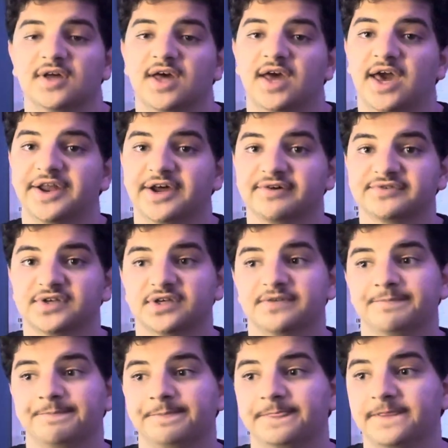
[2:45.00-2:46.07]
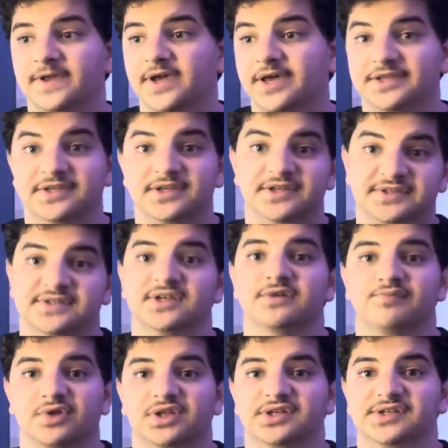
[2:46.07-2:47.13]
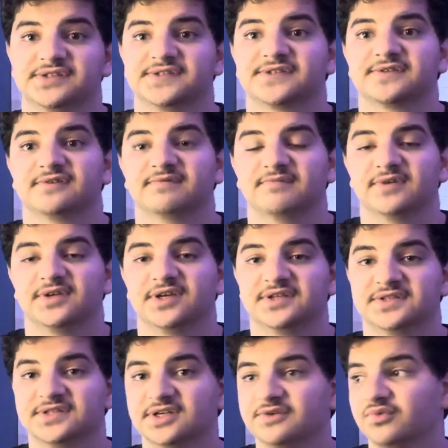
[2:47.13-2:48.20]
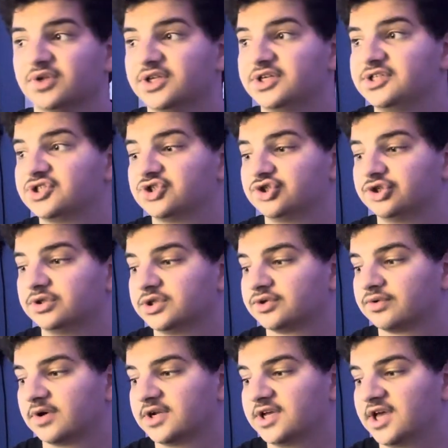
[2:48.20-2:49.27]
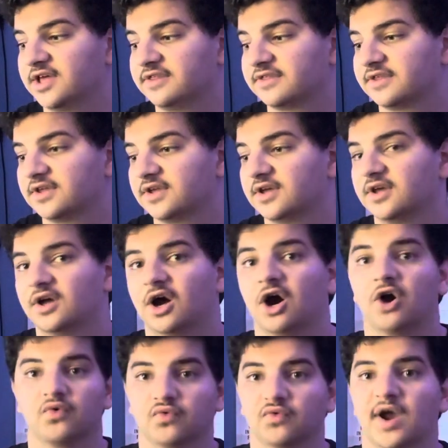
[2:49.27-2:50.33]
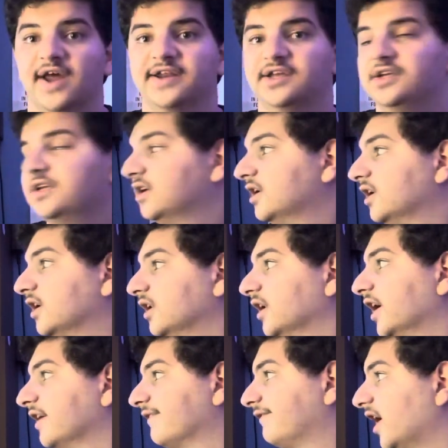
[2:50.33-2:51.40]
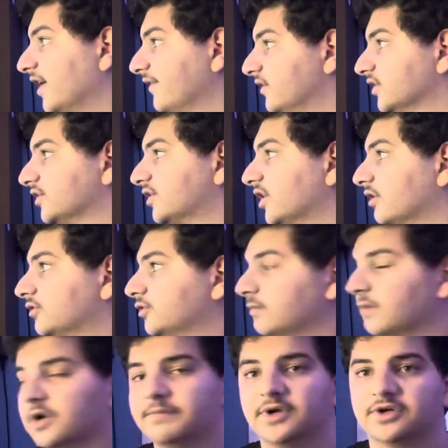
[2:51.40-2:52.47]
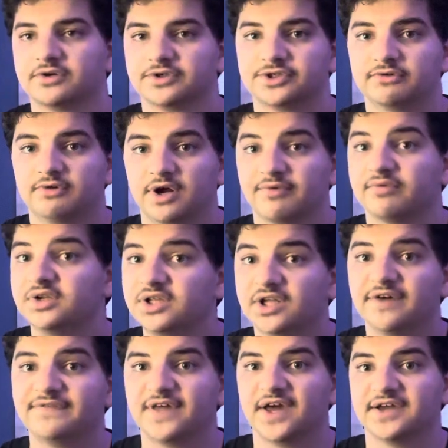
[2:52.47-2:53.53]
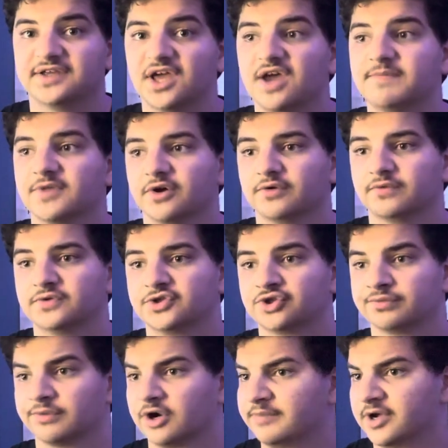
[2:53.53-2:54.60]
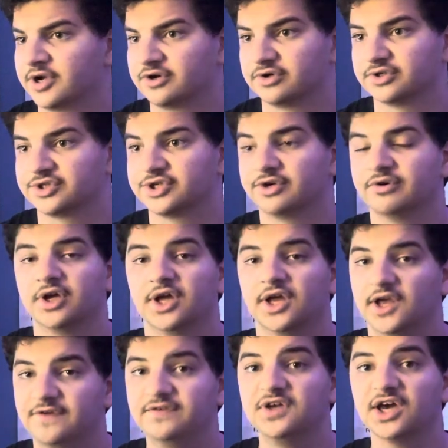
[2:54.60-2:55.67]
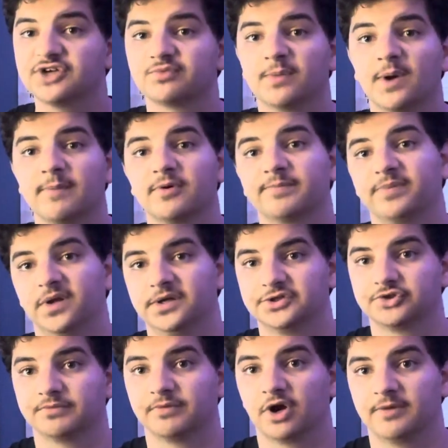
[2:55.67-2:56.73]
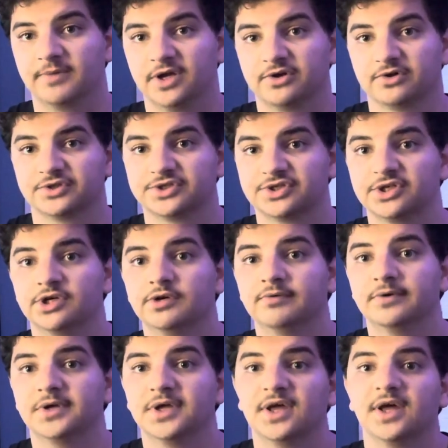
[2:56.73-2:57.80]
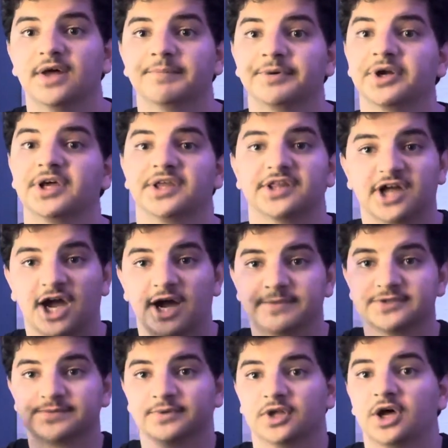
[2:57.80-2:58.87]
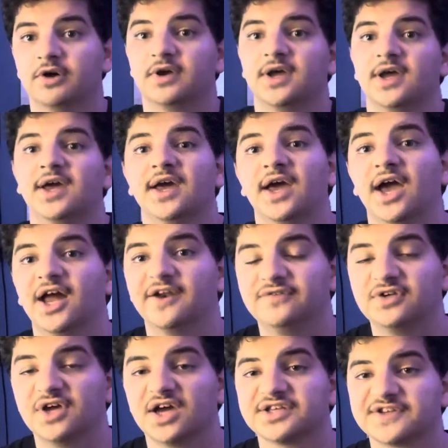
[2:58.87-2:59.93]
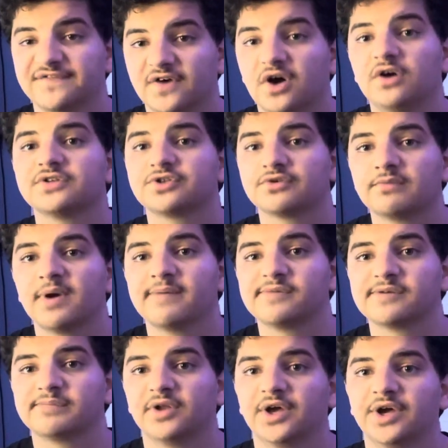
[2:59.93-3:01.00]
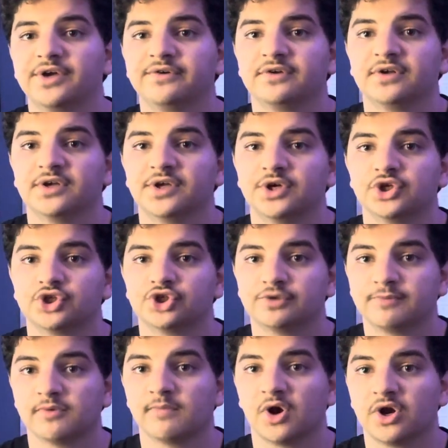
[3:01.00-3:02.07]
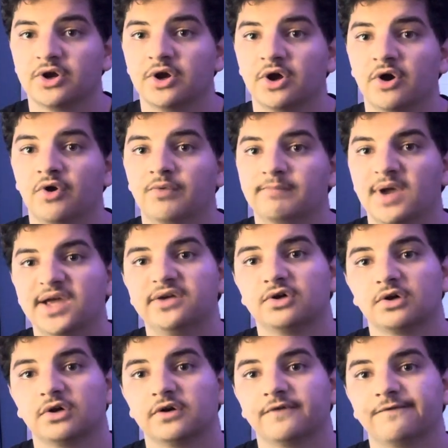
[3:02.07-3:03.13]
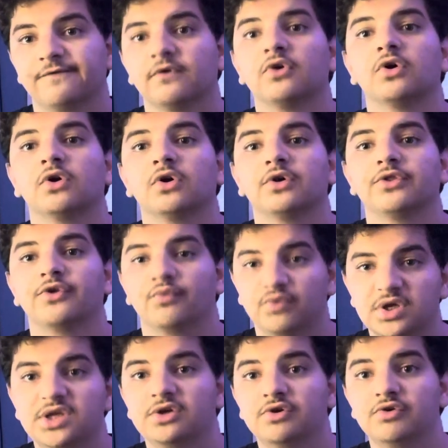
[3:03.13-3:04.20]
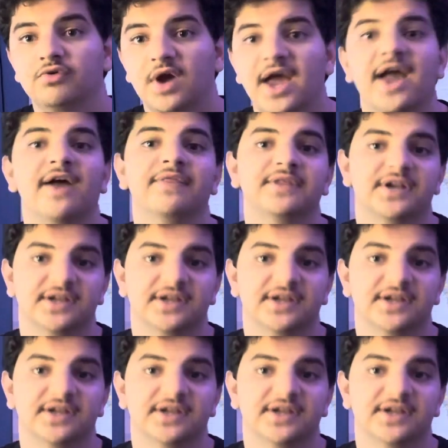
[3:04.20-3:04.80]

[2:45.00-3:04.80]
And I was like, it, it did release. It did release June 28th already like five years ago, Super Mario Maker 2. I really love that game though, Super Mario Maker 2. If you guys remember playing Super Mario Maker 2, put it in the comments below. And if you guys have also remembered playing Super Mario Maker for the Wii U and the